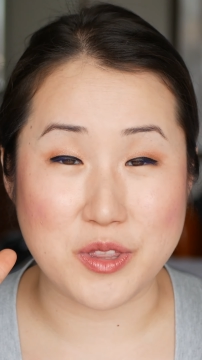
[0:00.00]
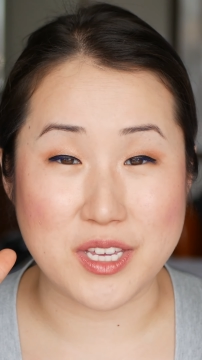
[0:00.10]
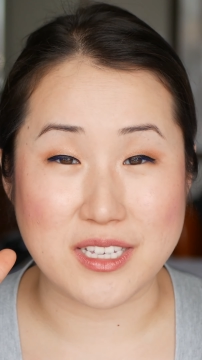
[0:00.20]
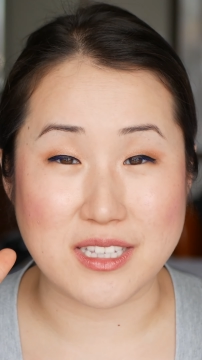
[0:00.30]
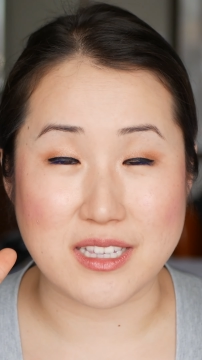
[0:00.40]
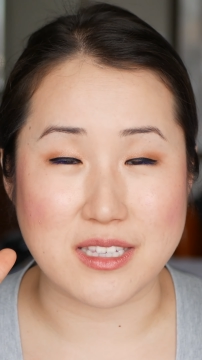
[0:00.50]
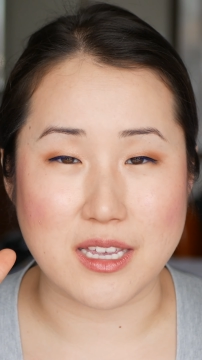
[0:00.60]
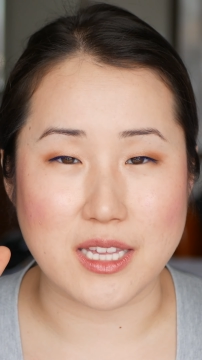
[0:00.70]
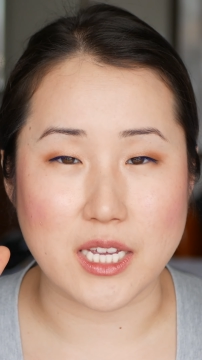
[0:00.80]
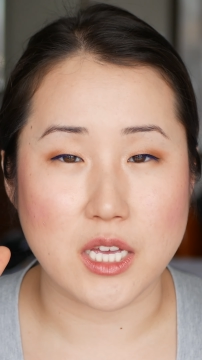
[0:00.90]
things that
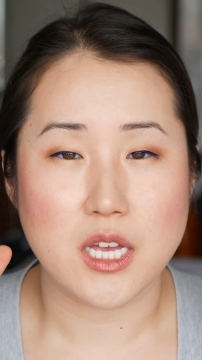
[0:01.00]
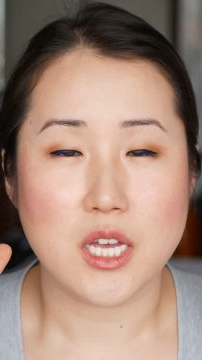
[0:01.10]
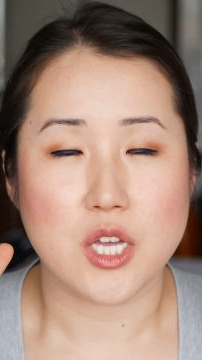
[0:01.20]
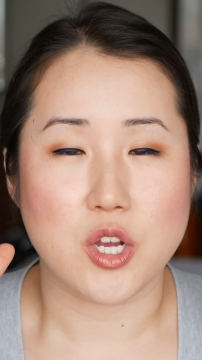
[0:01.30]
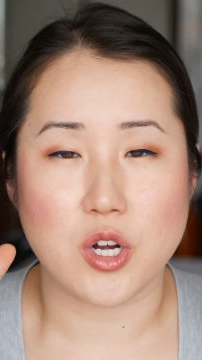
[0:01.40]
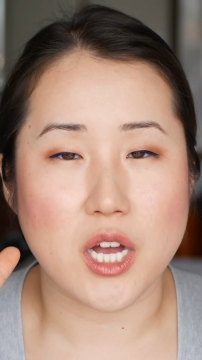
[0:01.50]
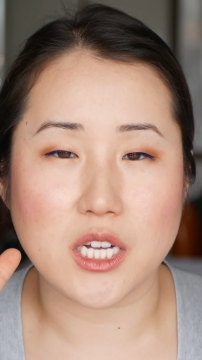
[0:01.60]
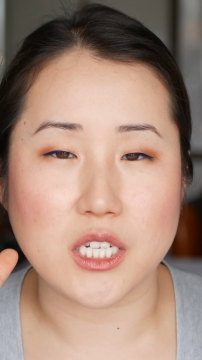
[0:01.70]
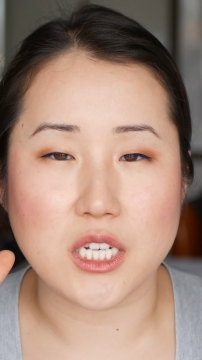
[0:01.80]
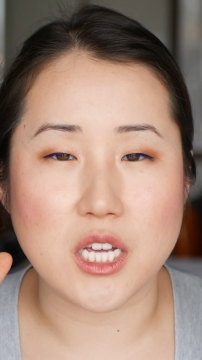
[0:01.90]
say, like, you're not
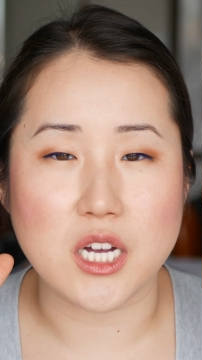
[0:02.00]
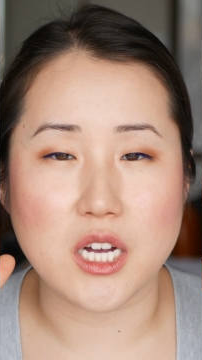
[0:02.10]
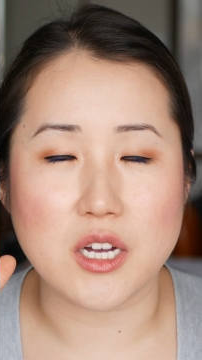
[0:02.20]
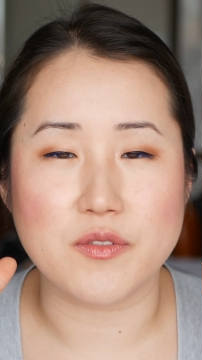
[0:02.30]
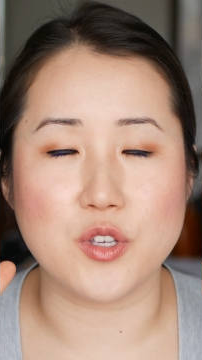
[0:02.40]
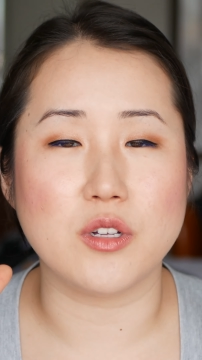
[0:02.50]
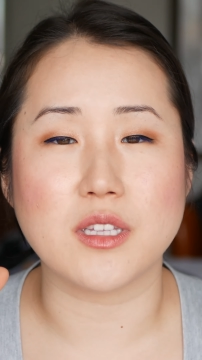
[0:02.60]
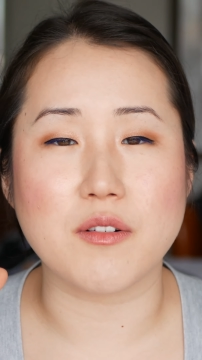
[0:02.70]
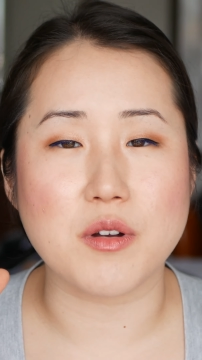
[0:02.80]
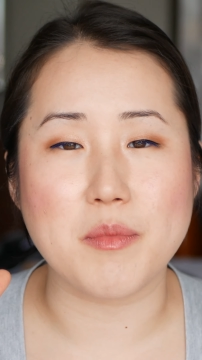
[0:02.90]
good enough, you'll
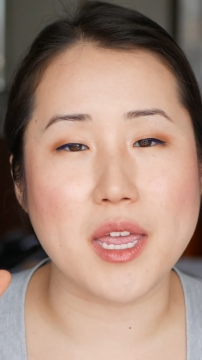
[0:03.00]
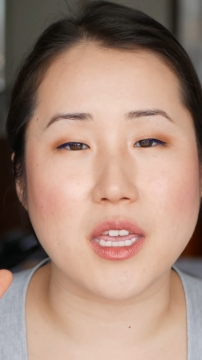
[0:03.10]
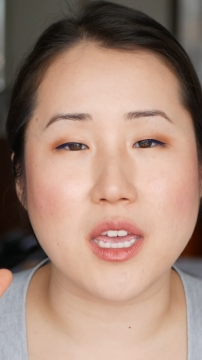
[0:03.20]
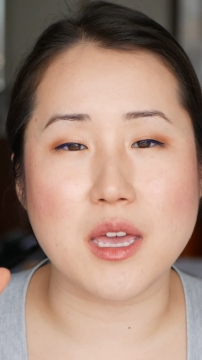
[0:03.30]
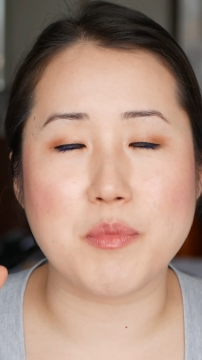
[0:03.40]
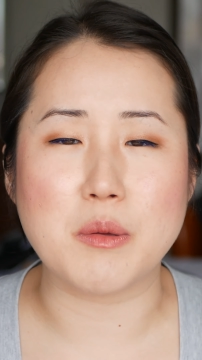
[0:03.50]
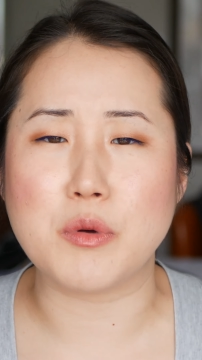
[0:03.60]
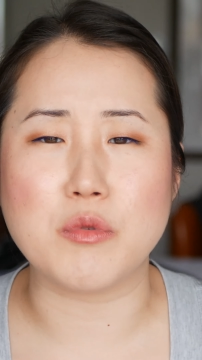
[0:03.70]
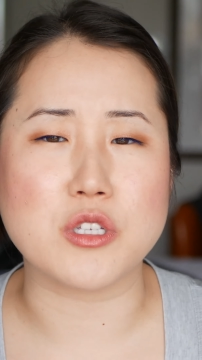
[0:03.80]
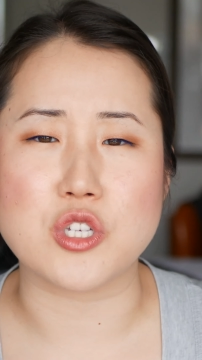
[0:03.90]
never make it,
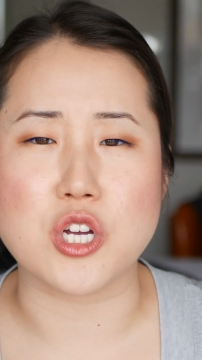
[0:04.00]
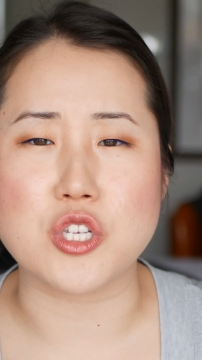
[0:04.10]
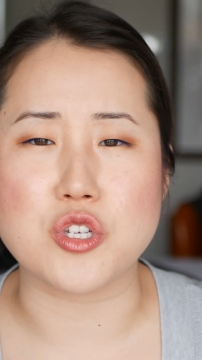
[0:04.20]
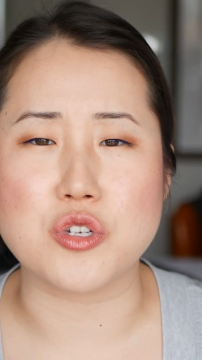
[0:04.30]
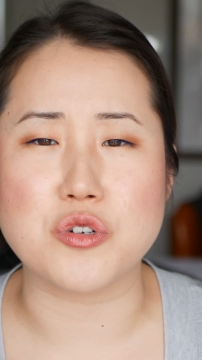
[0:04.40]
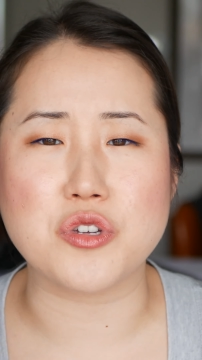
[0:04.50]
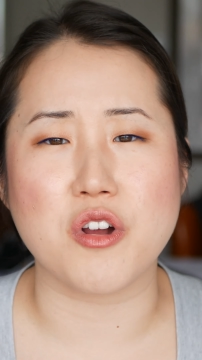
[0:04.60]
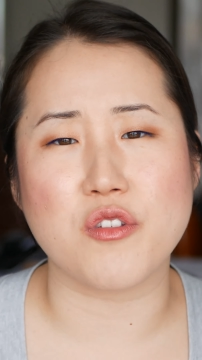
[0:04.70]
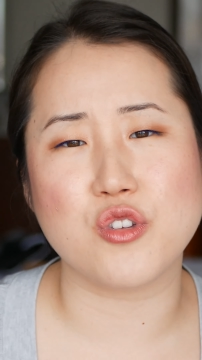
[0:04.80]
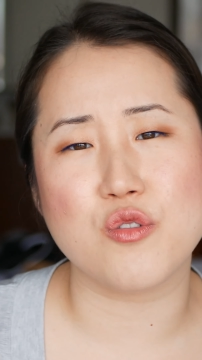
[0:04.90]
people will judge you,
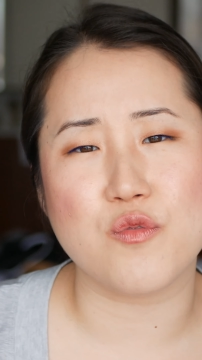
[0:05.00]
you're too